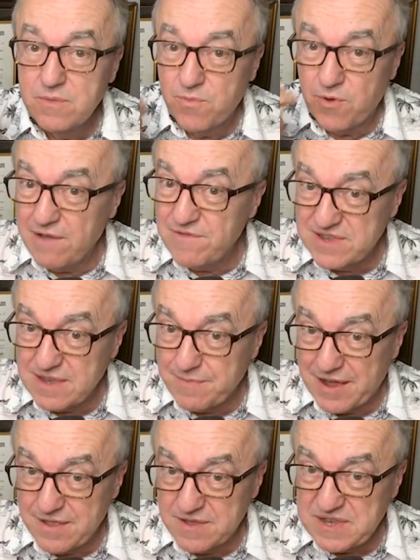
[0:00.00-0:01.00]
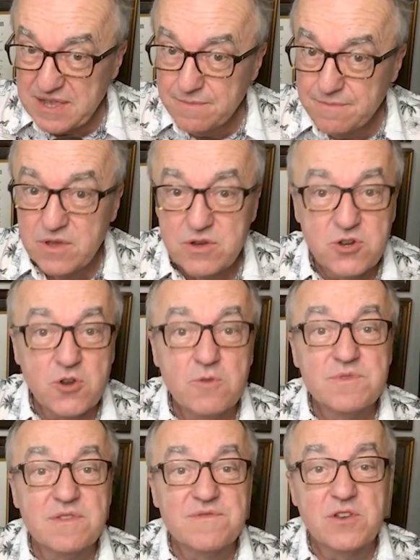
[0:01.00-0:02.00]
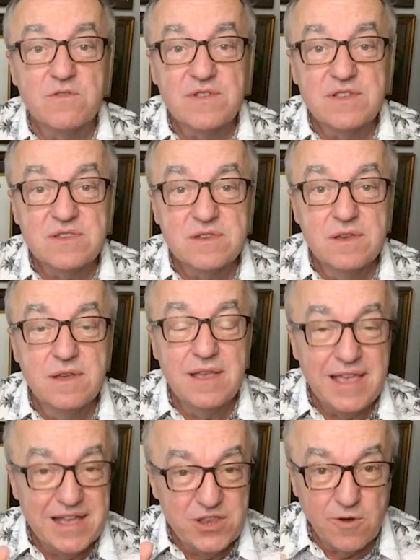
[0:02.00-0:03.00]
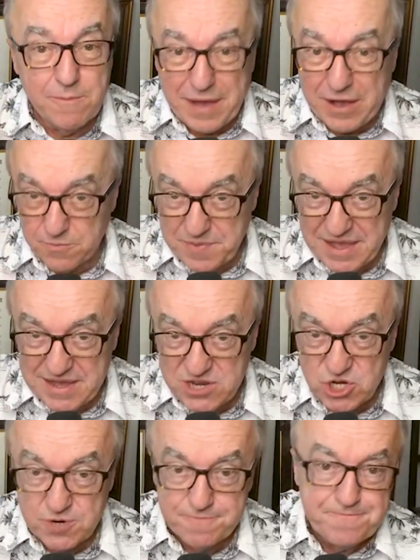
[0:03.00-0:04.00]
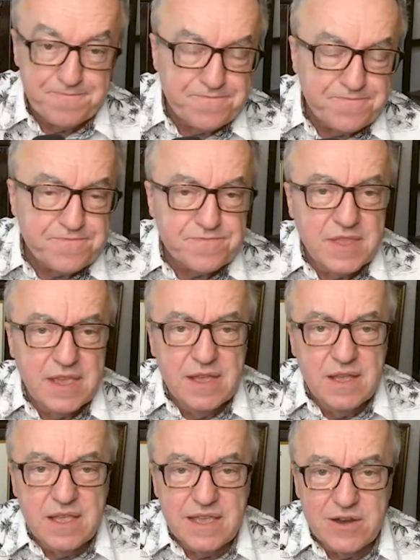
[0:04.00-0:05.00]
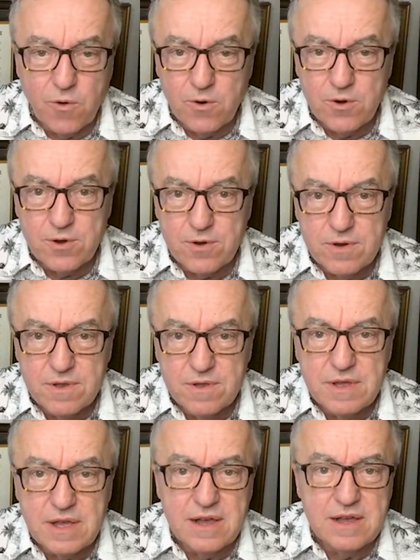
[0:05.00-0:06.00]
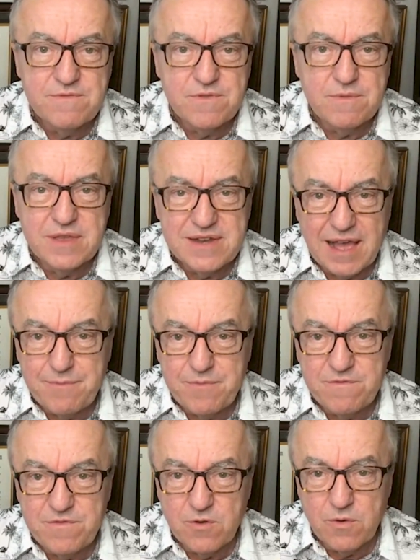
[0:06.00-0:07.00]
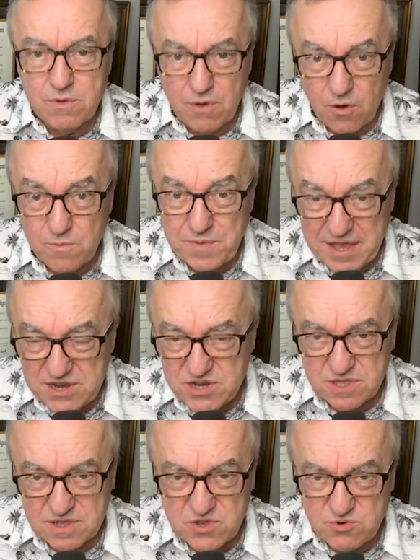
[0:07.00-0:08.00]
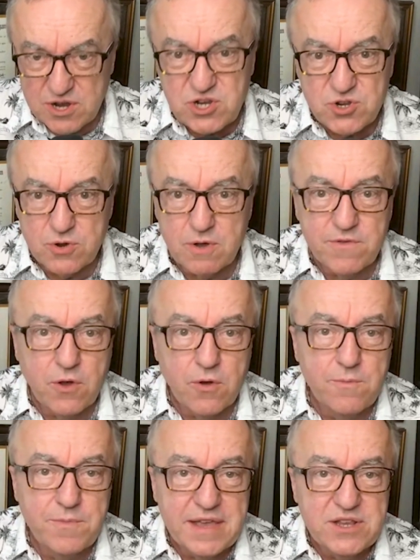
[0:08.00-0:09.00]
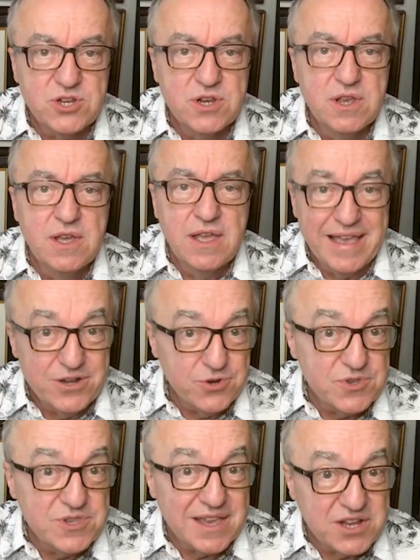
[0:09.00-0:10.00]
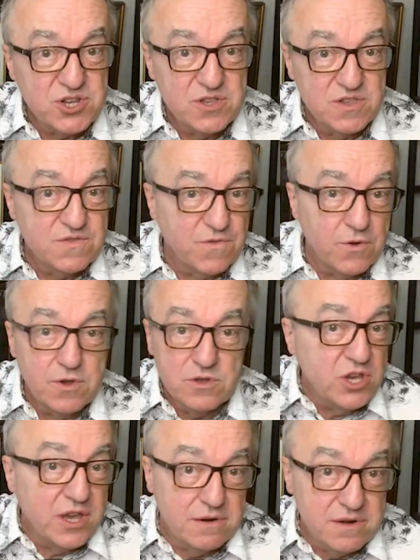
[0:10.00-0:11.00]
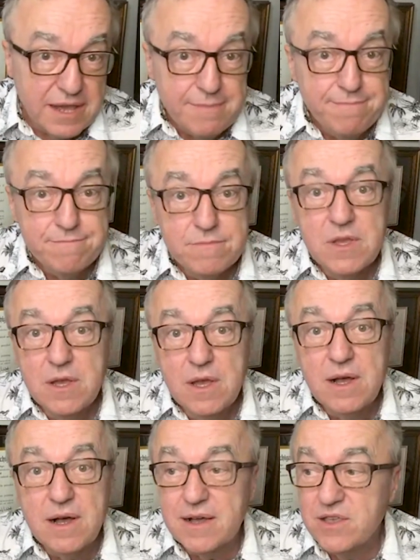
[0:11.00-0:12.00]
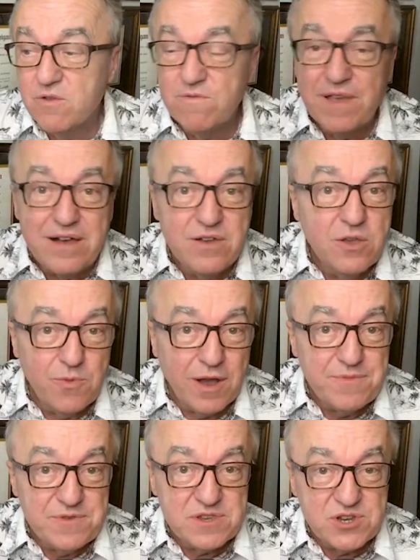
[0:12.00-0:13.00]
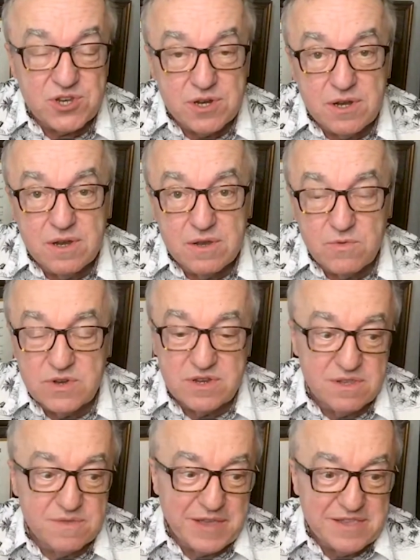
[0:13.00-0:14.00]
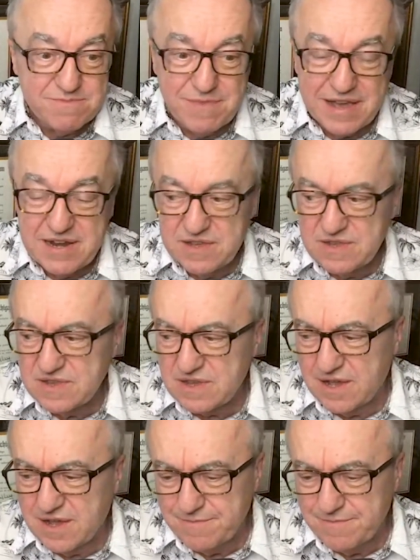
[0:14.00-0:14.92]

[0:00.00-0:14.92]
privacy policy, terms of service, and your about page. In order, from the top of your homepage, the structure of your homepage, enter sections for your channel name, your value proposition, which is mine is